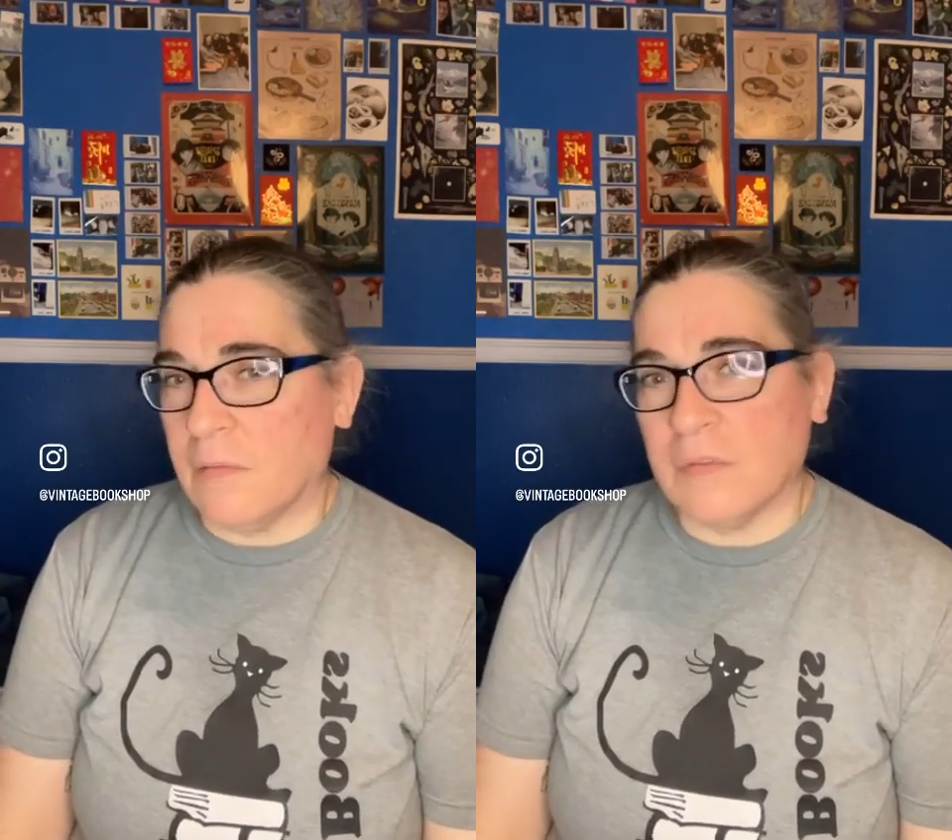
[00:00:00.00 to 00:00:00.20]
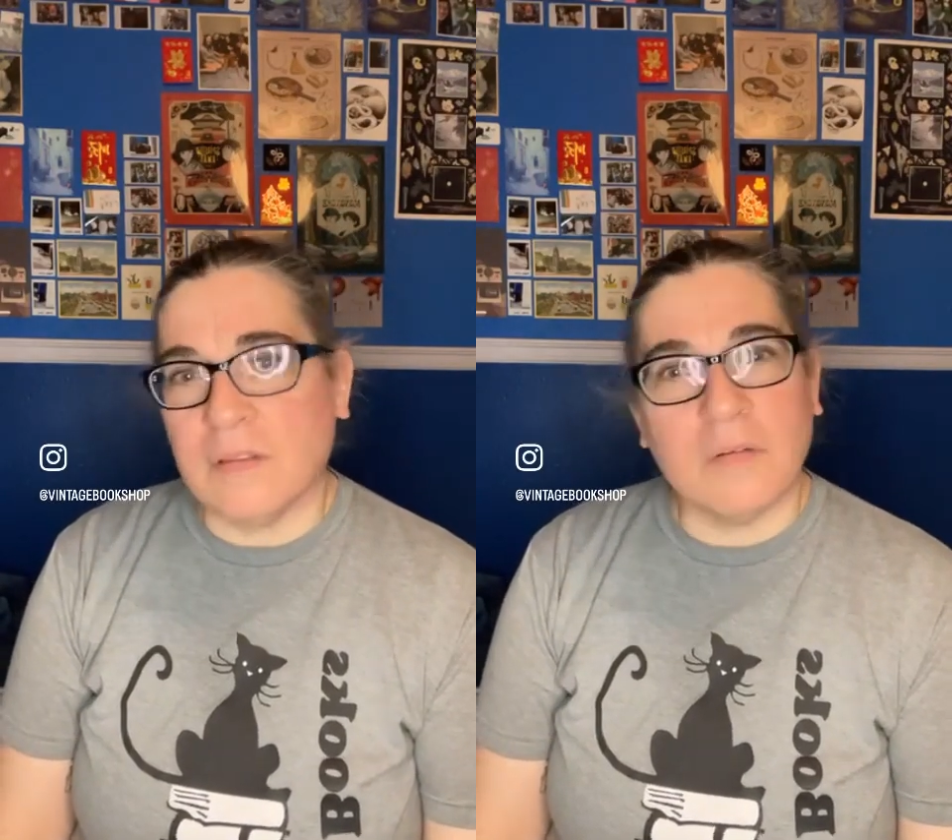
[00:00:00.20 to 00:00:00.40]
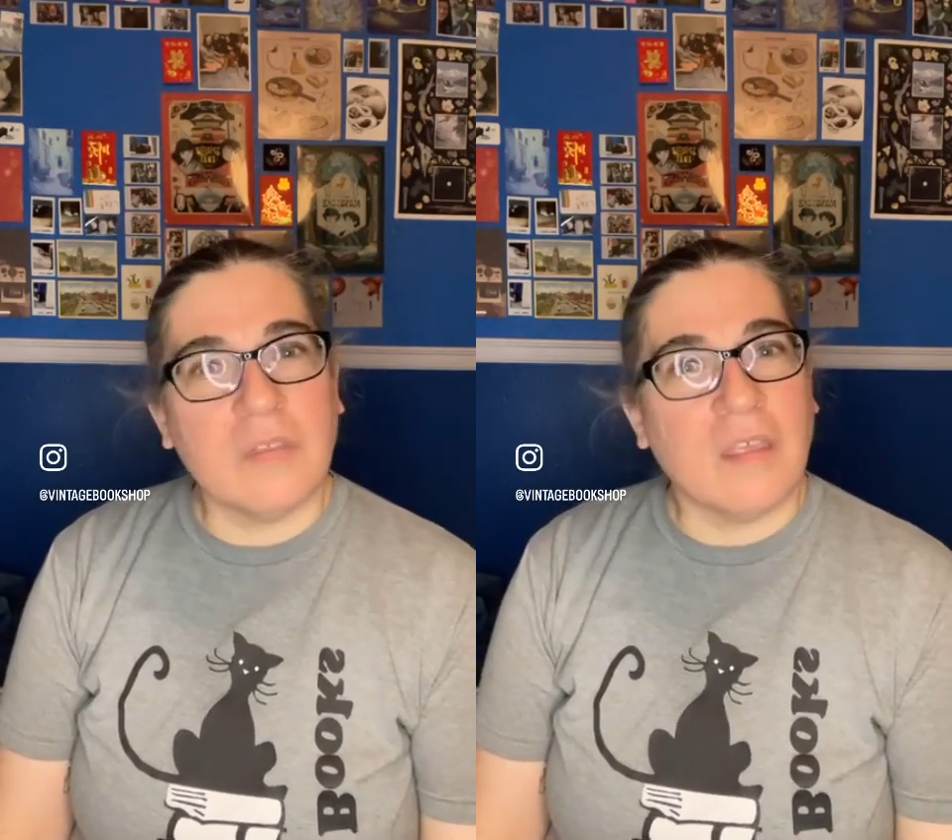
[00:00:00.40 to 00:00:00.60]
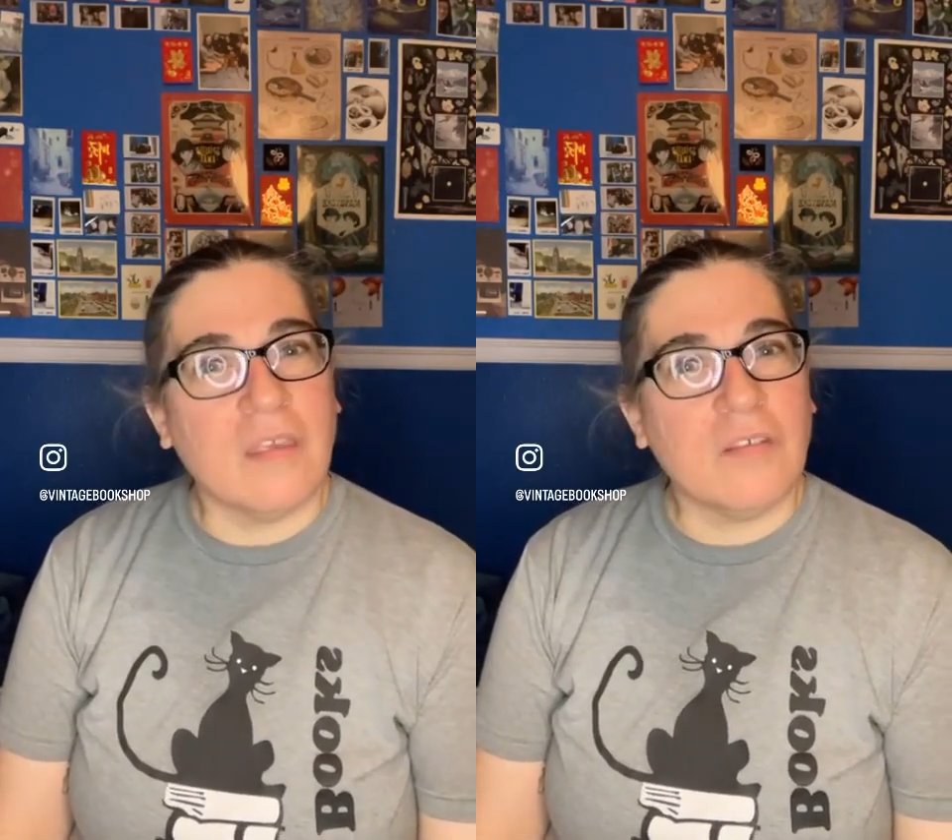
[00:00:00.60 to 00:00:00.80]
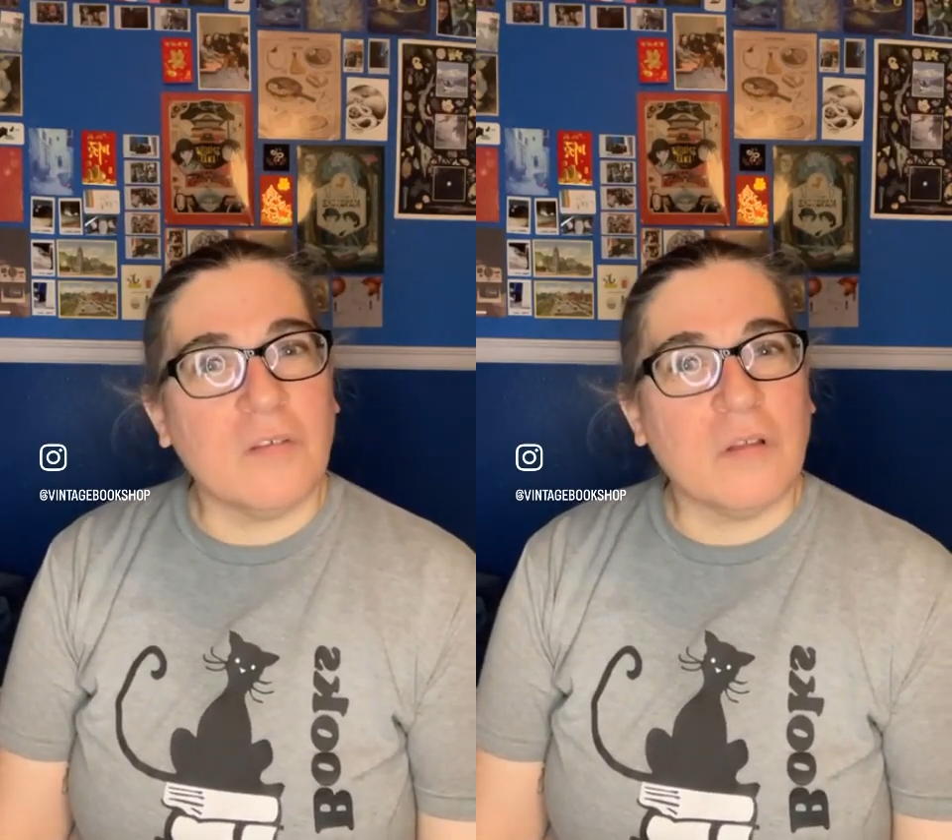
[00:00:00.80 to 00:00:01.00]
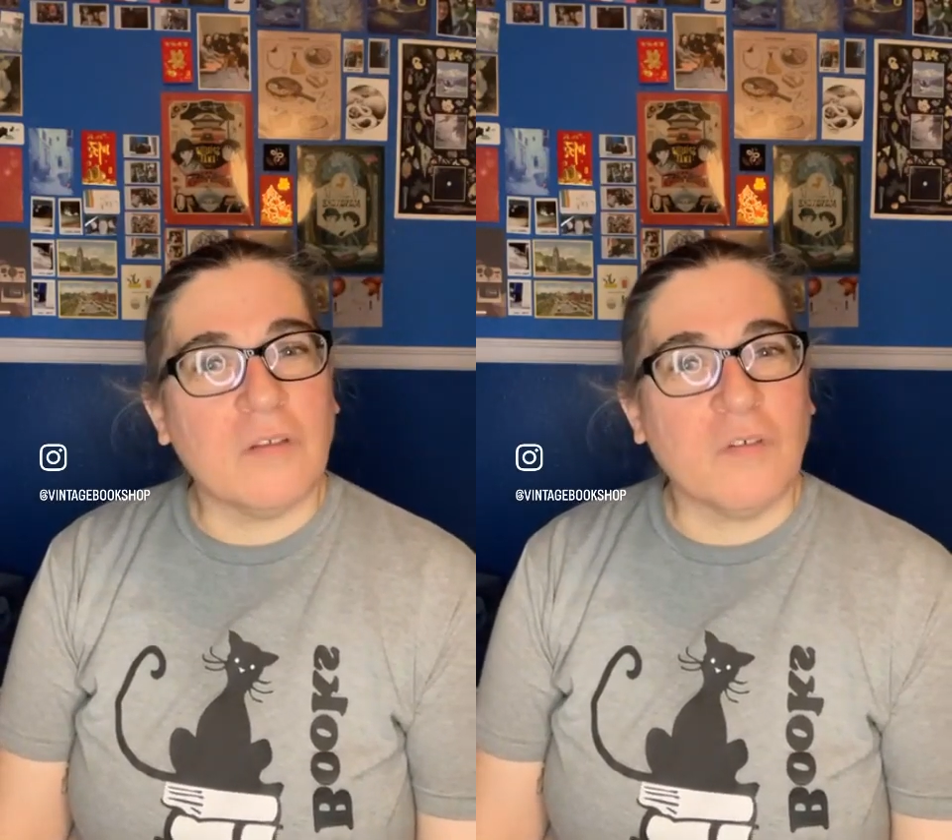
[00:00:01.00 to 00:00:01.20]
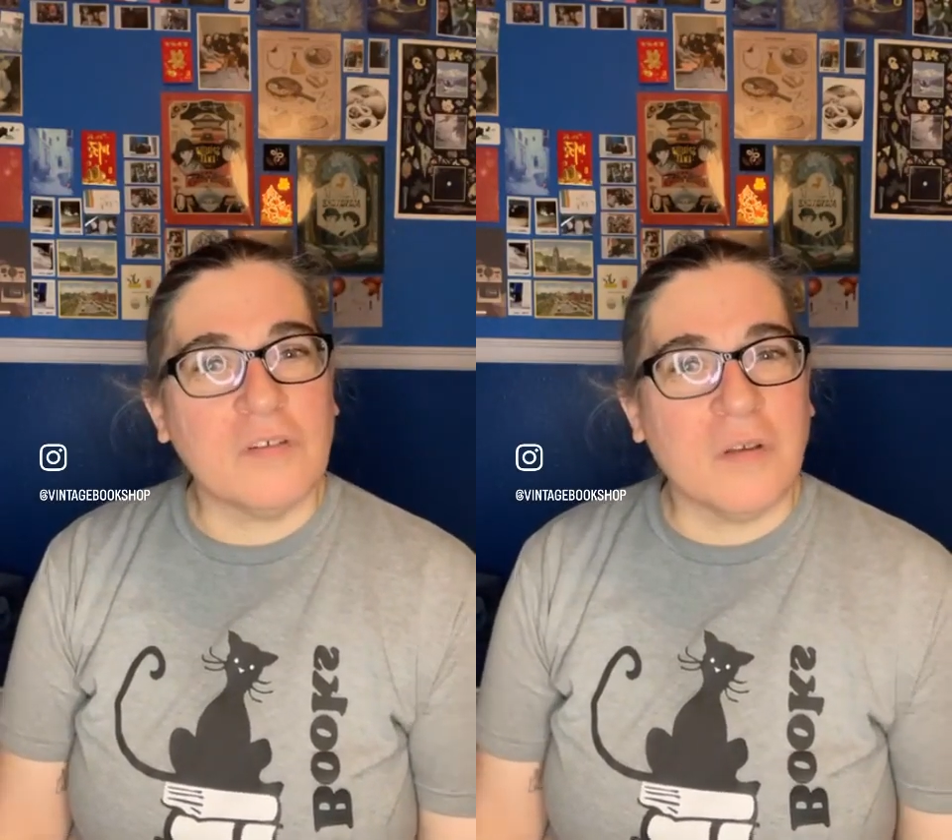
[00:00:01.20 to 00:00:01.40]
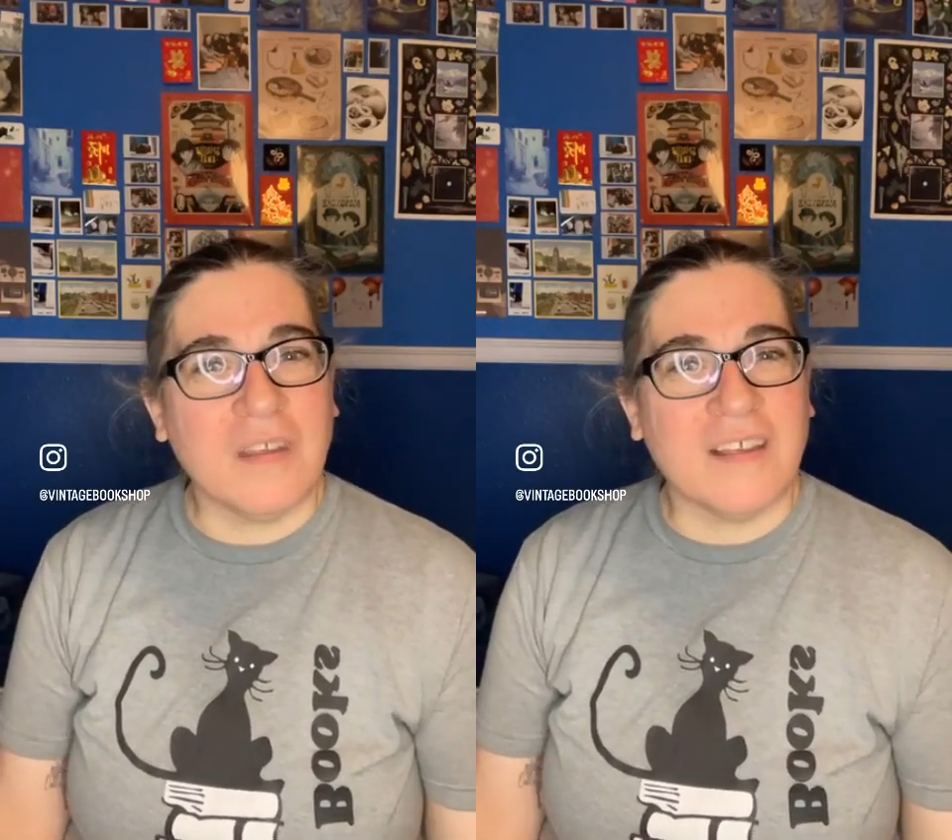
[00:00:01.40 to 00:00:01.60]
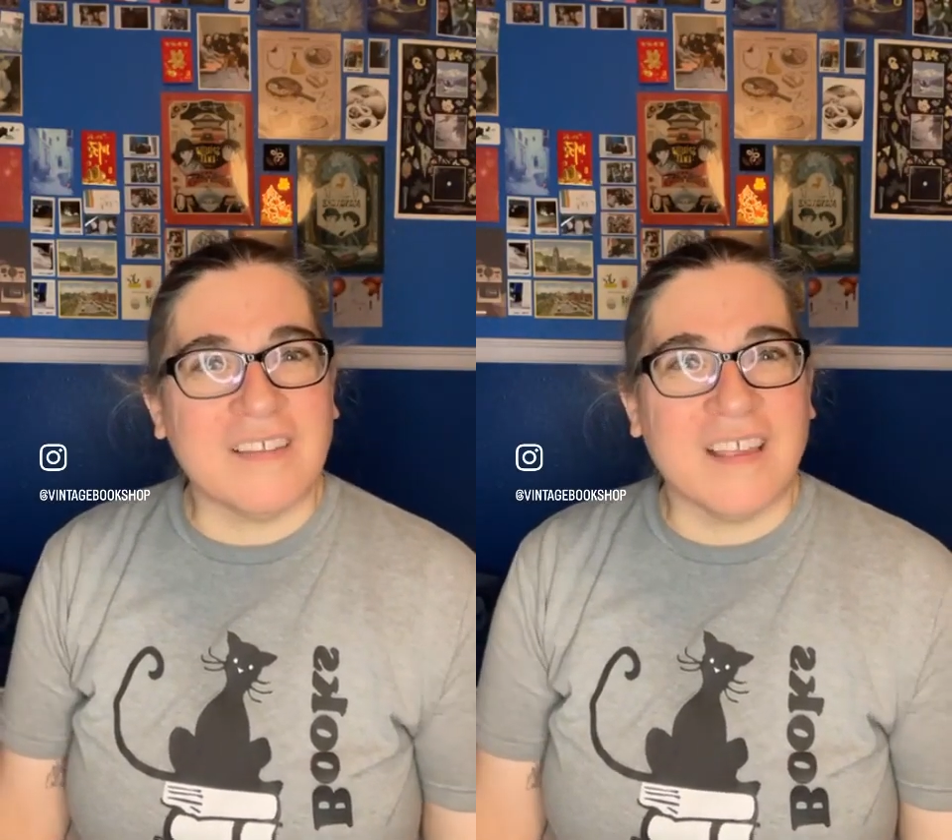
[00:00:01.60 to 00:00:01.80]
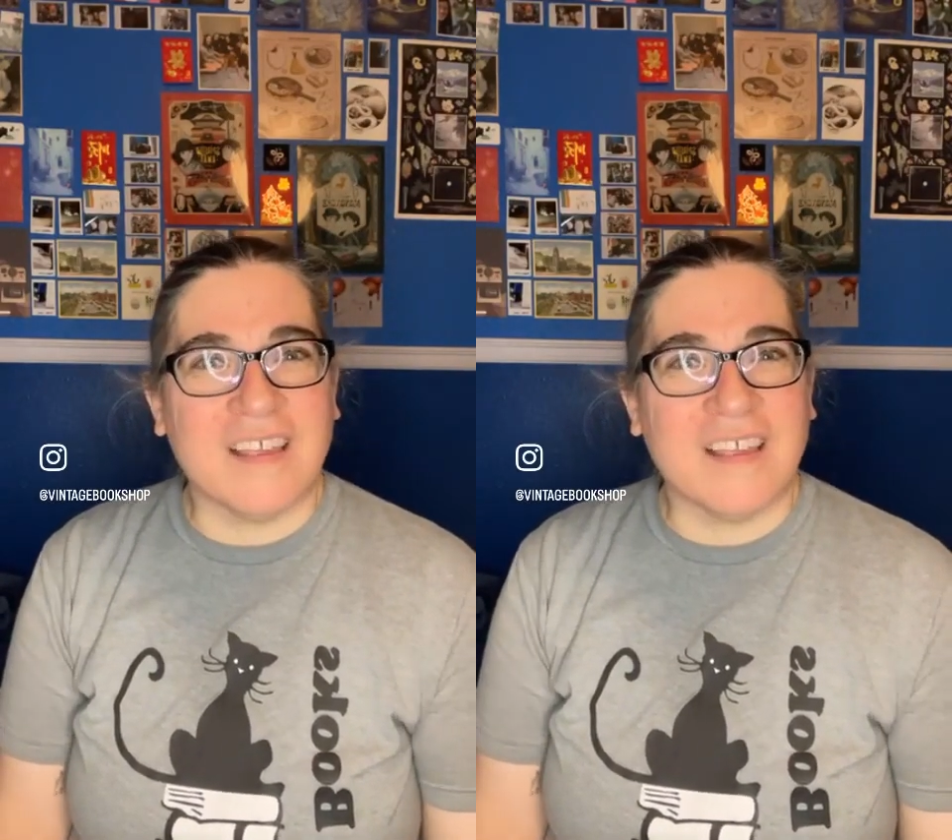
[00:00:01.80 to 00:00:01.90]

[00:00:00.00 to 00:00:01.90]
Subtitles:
So thank you so much for joining us,